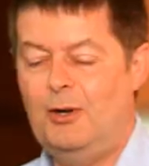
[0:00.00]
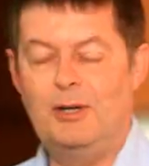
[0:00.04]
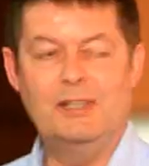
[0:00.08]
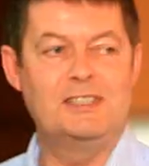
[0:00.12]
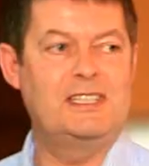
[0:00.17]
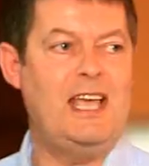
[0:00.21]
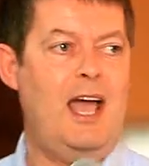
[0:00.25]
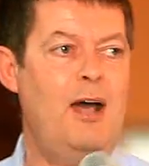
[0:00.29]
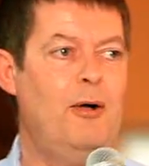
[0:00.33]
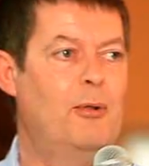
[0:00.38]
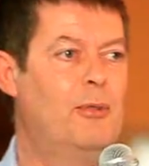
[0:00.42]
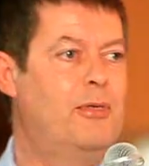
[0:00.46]

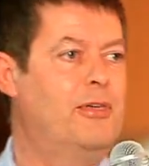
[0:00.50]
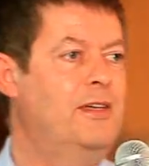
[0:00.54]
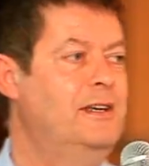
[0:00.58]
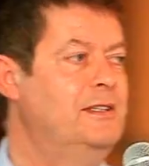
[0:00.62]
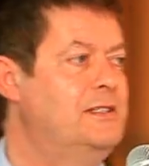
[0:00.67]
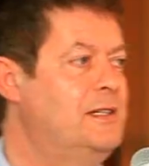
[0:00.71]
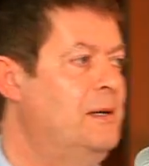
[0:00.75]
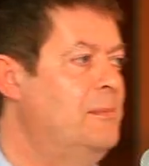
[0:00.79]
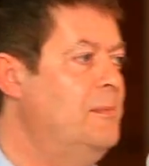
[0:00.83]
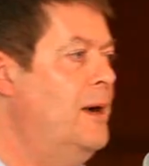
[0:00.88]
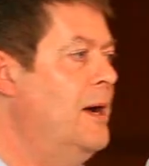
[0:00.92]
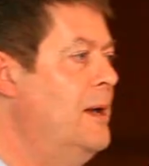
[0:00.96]
as healthy
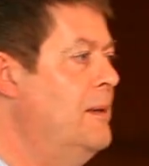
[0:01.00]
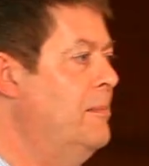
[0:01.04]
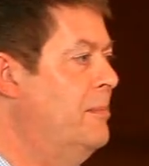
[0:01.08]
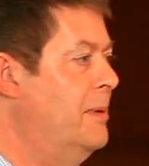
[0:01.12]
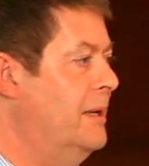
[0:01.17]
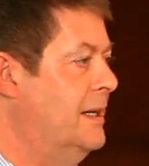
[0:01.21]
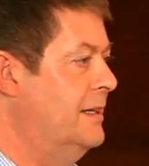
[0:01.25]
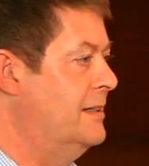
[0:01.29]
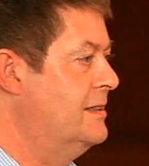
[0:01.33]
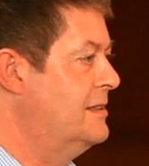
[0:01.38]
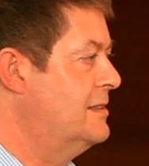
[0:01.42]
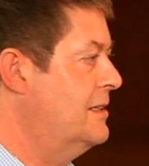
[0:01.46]
as it might
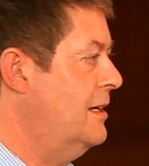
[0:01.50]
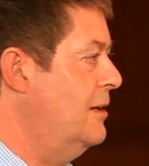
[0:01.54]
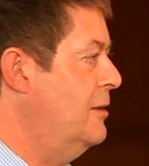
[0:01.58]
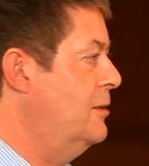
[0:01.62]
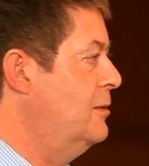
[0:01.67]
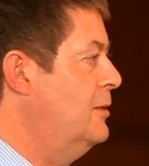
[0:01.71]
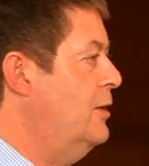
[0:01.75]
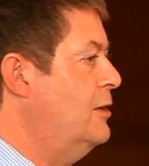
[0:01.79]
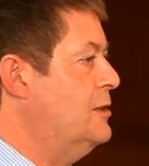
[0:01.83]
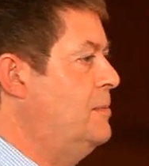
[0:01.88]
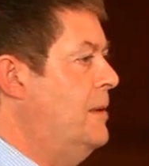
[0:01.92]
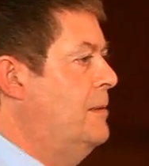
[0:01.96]
be. So
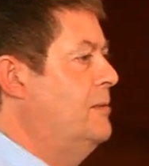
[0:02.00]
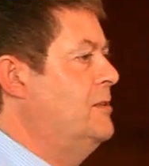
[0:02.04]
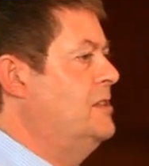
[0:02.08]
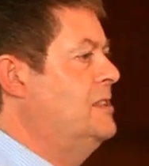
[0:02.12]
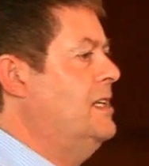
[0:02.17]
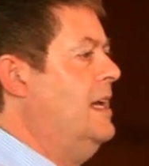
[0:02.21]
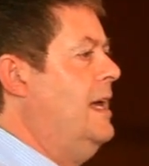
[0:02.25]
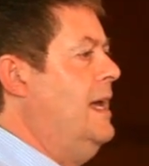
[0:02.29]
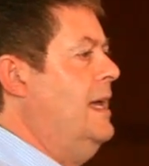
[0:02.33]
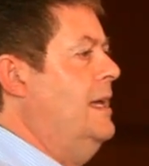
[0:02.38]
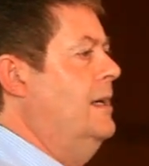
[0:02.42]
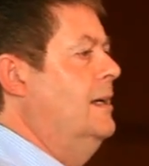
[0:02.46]
lots of people
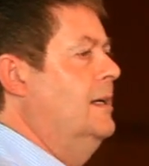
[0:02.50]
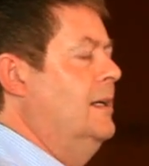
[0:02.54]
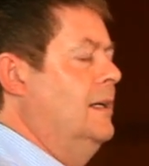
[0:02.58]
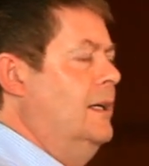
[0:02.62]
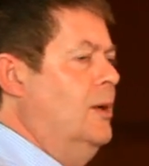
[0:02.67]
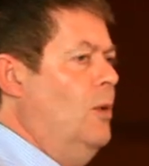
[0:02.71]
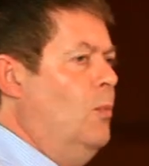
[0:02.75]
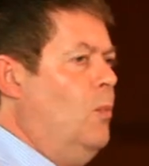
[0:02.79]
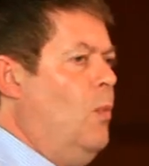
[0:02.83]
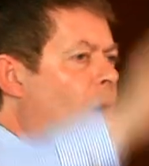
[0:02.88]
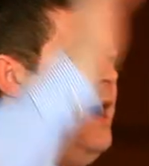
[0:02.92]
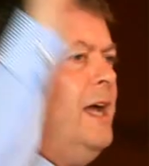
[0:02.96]
say,
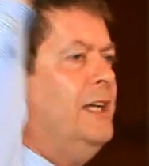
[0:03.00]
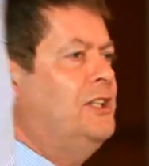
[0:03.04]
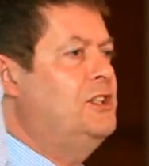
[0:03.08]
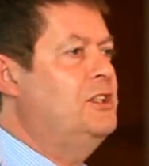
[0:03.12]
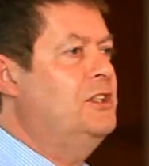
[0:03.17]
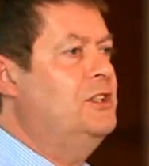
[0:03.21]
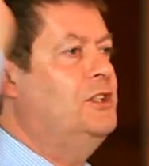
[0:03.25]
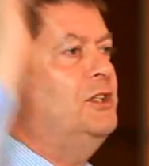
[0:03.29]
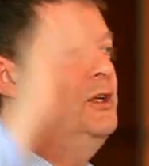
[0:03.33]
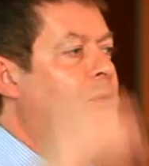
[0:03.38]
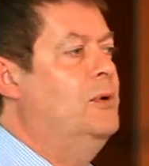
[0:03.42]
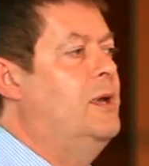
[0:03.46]
why
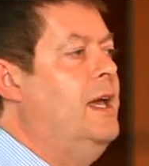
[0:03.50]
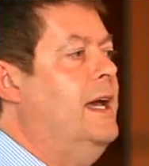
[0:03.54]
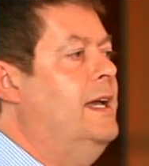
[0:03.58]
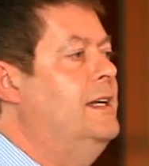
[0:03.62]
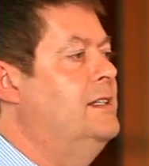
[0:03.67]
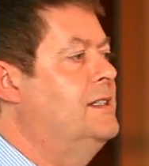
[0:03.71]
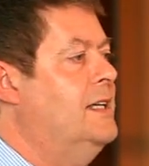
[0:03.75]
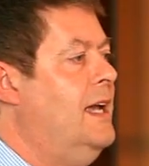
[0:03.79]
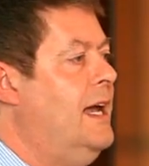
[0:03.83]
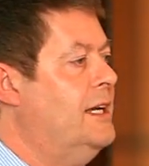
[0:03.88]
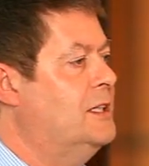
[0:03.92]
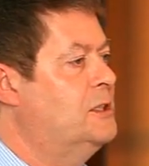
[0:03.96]
should UK
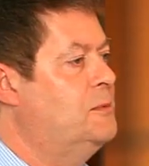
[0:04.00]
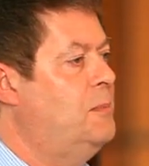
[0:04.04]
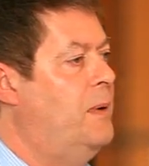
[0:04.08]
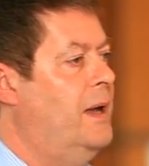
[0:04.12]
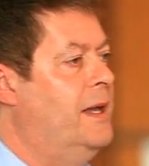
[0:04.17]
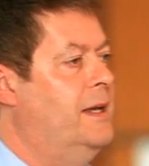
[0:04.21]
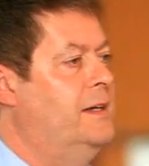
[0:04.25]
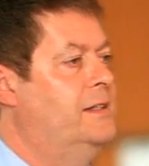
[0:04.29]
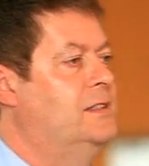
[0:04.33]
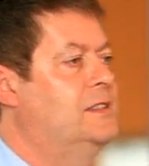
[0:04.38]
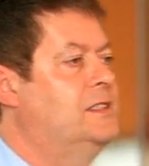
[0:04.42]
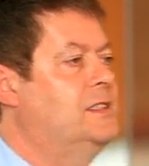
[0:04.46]

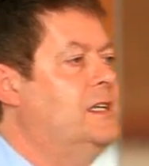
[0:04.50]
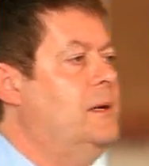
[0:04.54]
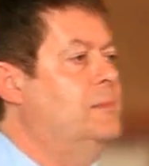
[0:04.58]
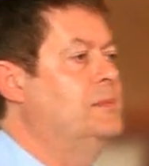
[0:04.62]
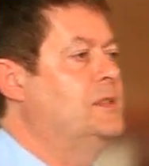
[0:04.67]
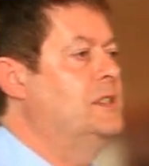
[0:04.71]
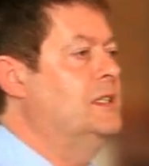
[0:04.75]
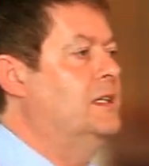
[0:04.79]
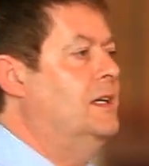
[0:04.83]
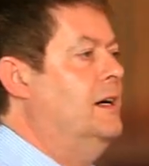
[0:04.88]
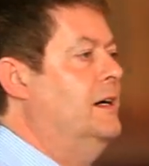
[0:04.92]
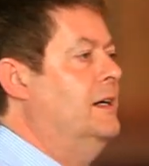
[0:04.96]
taxpayers
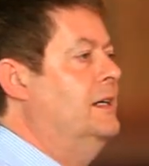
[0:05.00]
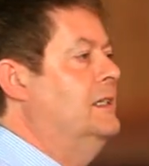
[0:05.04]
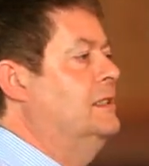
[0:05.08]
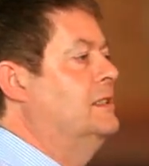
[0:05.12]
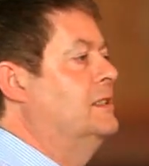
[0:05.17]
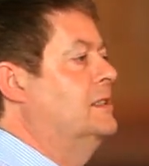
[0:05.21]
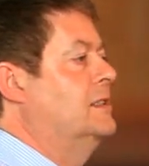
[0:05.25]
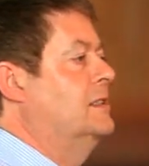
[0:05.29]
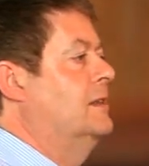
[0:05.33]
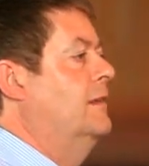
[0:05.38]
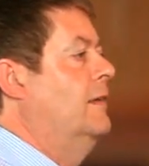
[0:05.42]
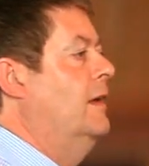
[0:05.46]

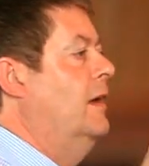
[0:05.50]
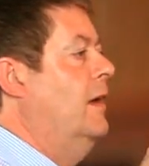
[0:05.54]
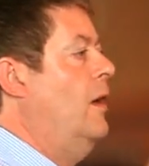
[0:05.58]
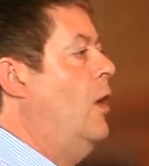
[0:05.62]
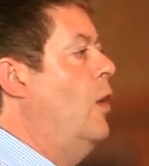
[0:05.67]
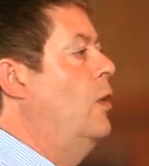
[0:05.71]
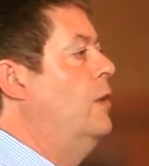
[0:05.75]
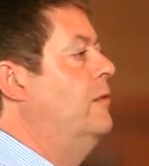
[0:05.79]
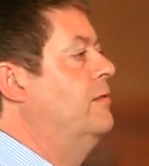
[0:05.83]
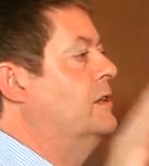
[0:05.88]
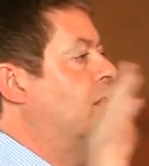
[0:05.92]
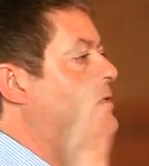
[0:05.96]
subsidise
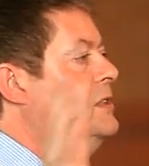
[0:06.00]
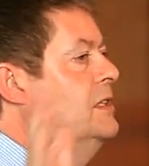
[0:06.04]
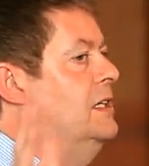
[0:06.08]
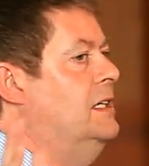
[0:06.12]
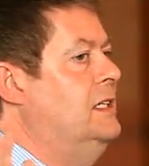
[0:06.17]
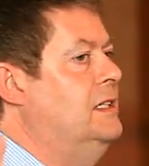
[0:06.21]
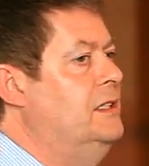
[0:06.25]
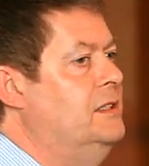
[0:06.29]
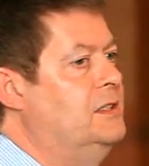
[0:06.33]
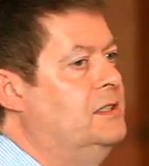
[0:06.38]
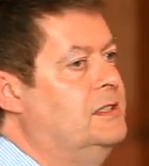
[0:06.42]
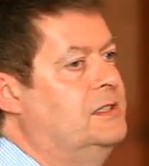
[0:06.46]

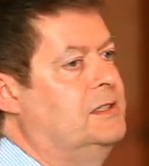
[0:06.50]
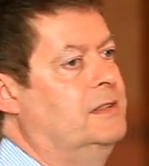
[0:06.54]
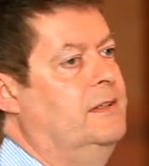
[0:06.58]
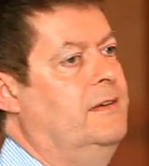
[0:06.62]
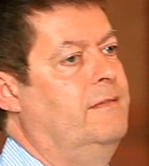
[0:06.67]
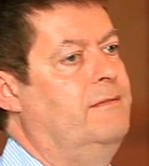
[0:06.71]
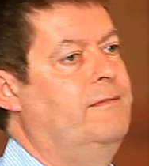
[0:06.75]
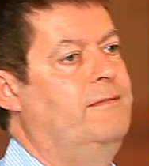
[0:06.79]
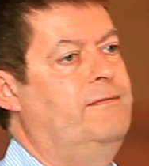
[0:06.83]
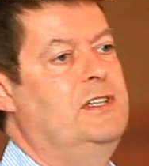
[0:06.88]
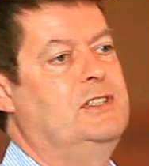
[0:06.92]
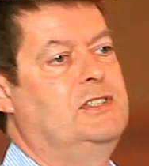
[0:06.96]
overseas
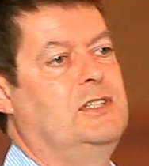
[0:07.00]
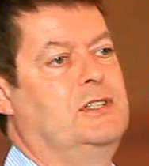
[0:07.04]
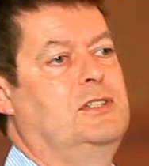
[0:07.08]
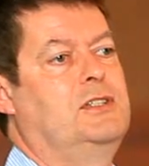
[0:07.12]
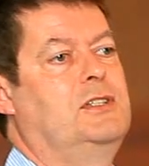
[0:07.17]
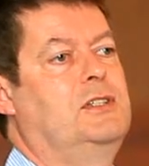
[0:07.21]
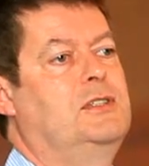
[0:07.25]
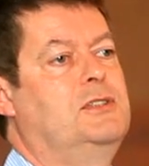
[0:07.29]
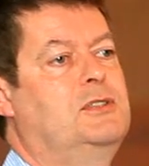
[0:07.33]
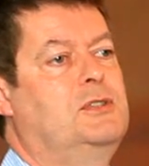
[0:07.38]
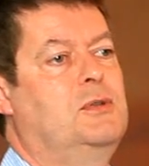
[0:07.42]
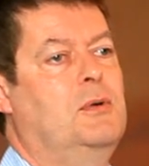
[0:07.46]

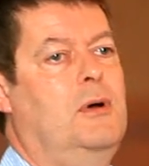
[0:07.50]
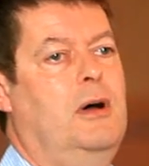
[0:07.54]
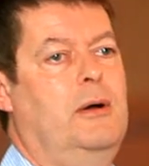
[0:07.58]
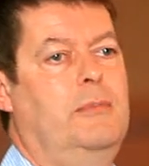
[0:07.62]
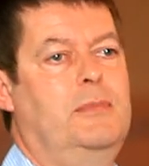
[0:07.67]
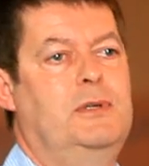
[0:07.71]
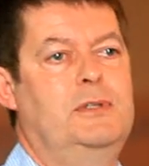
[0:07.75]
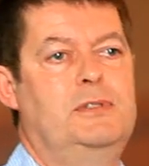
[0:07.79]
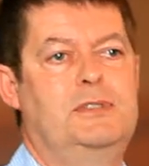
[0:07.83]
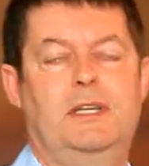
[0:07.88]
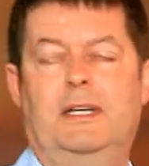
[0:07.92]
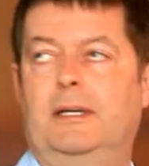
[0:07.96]
visitors to our
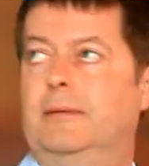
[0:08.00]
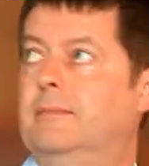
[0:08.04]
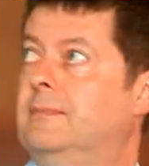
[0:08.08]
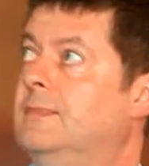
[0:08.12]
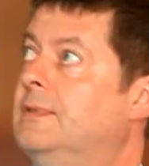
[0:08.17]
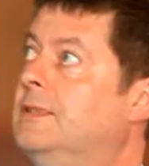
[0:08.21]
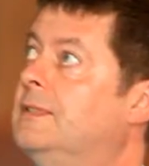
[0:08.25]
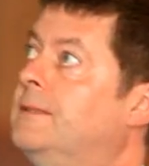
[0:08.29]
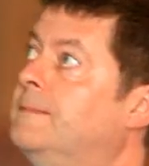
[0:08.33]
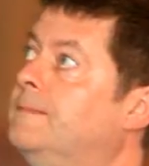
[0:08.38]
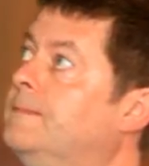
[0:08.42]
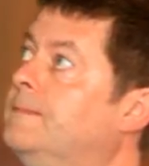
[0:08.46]
museums?